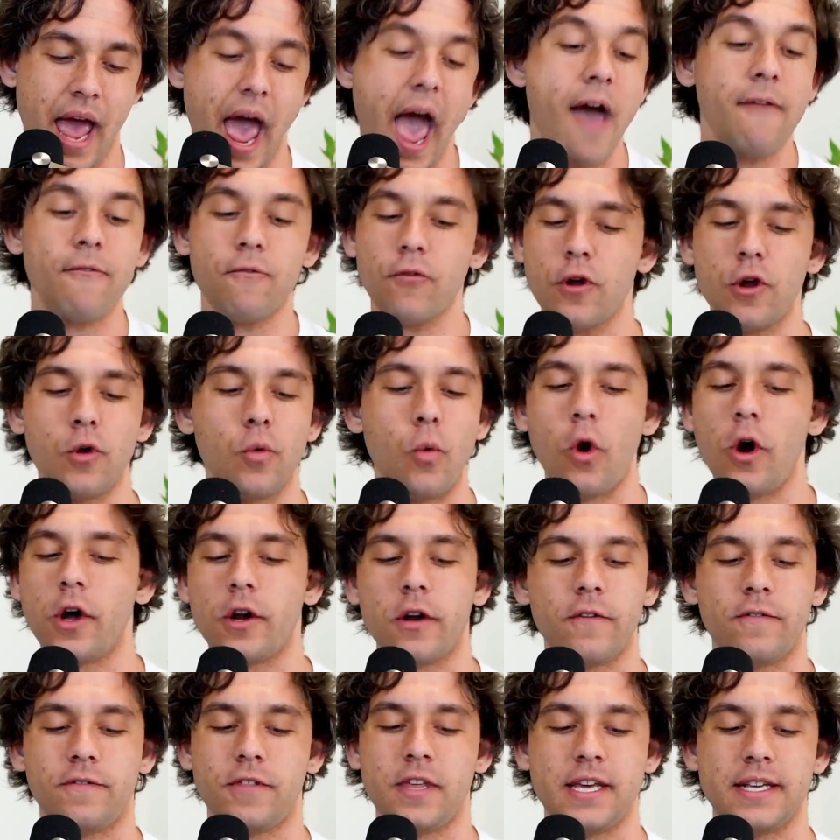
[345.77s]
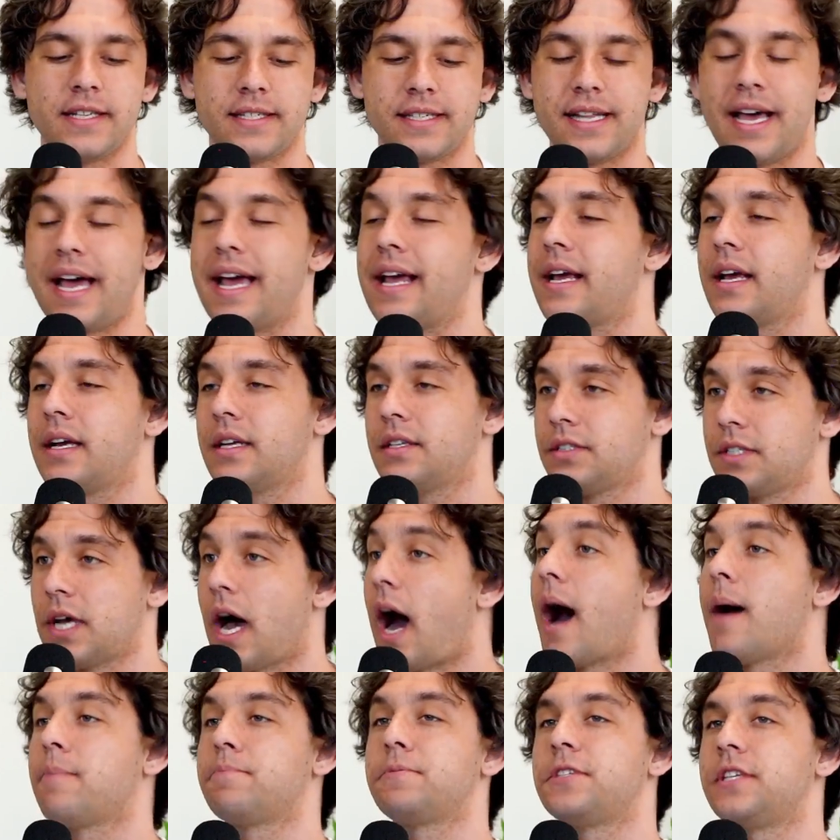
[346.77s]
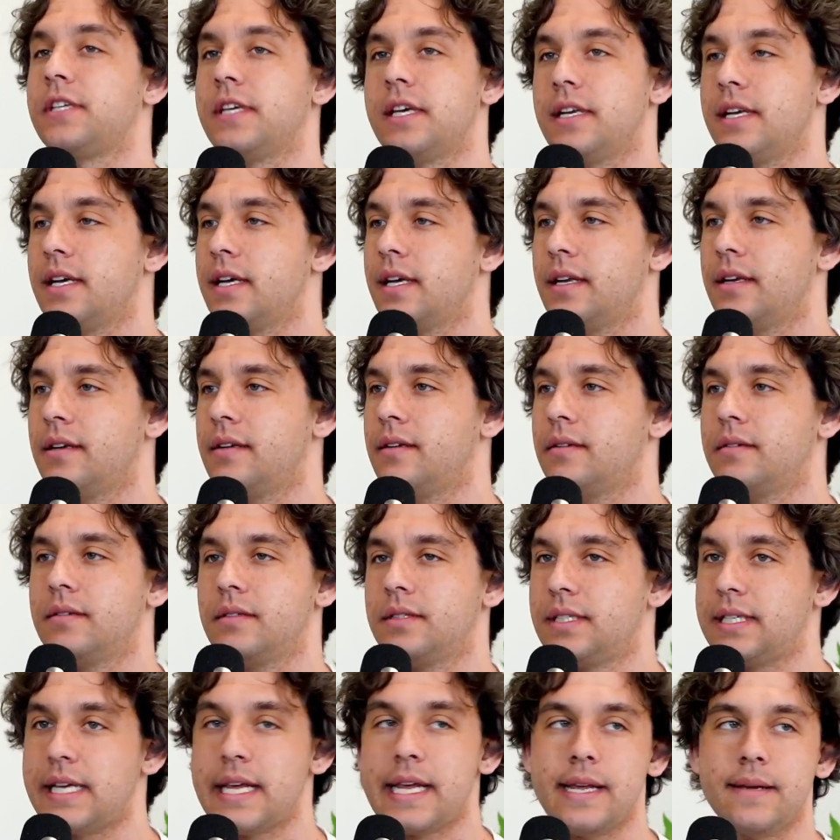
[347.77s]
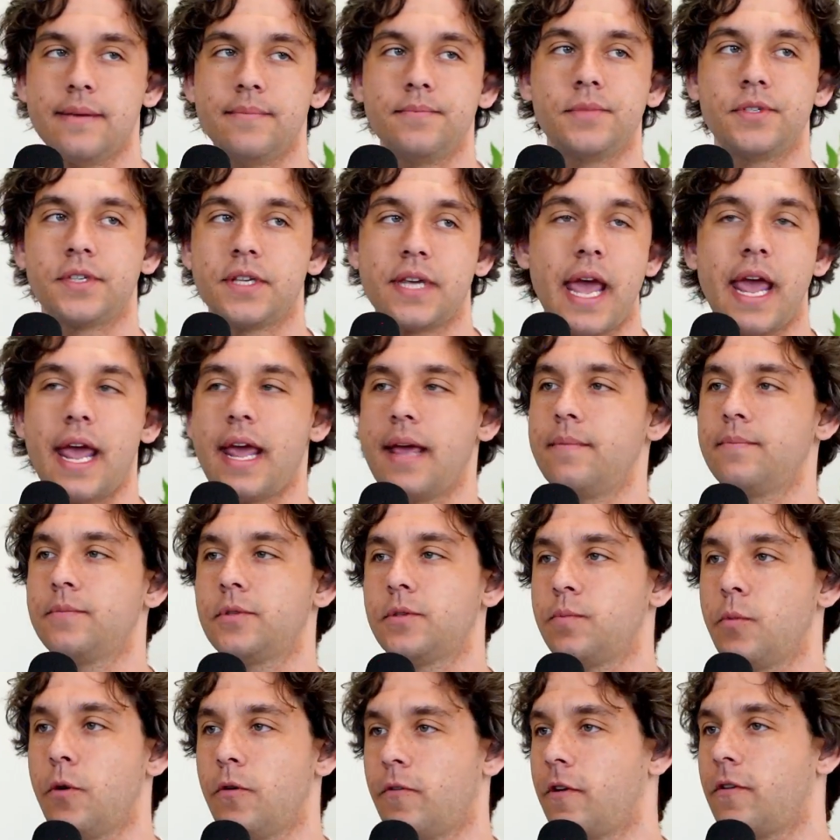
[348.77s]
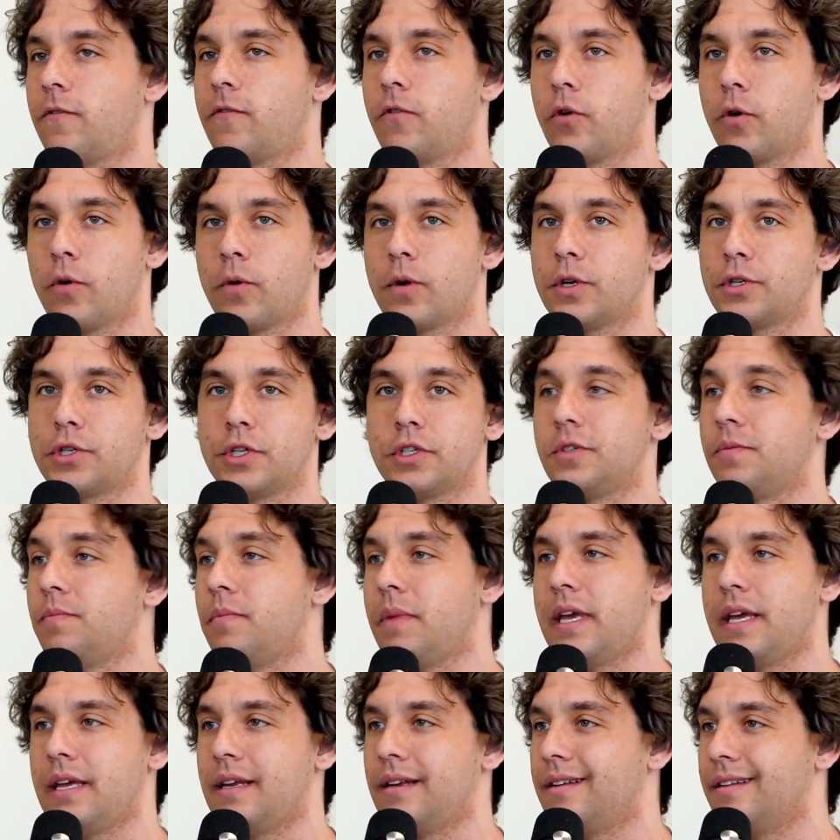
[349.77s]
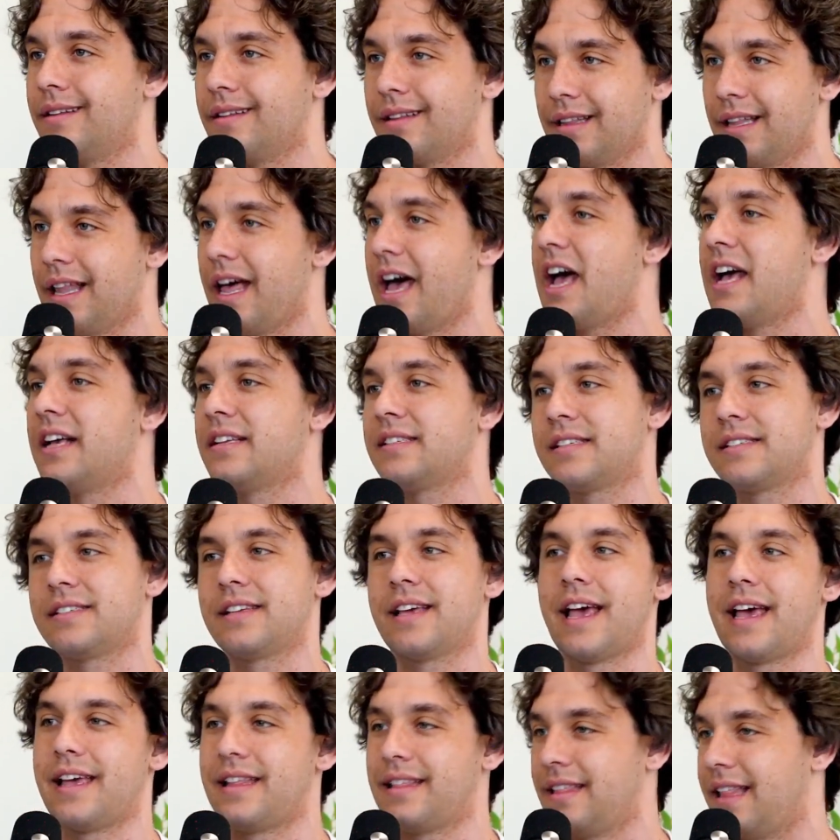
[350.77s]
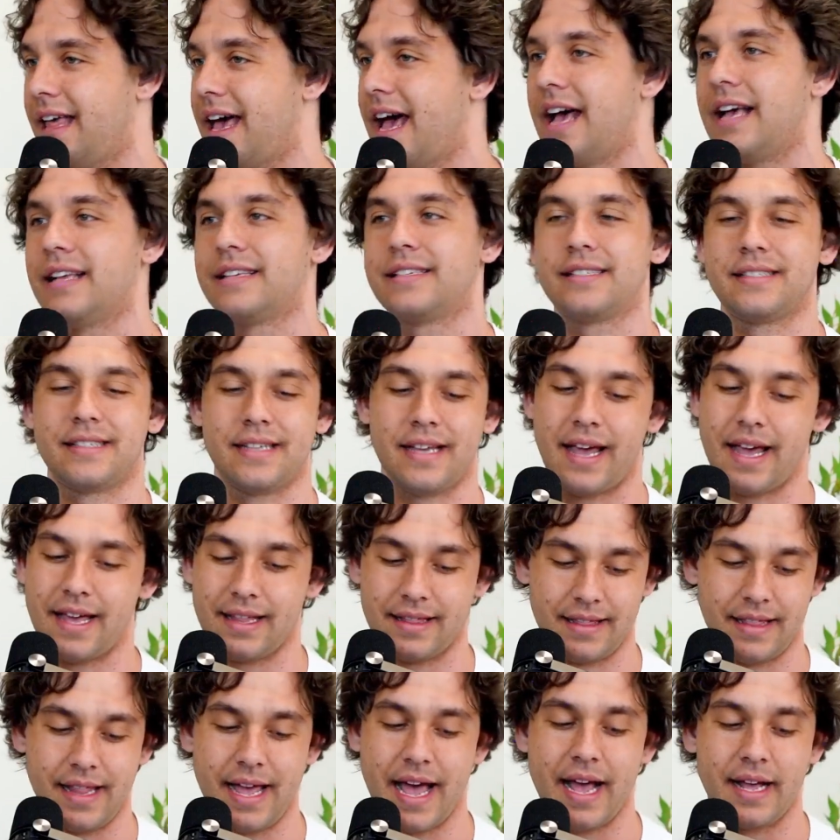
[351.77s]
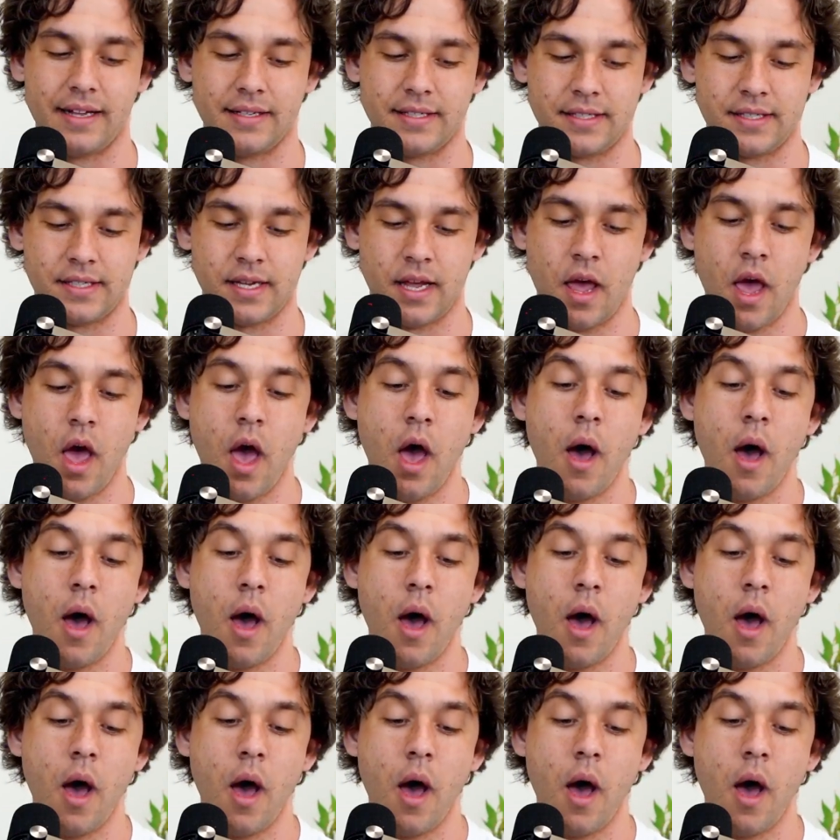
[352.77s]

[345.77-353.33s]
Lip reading: every one of these top seeded teams games moving forward just mean less and less and less.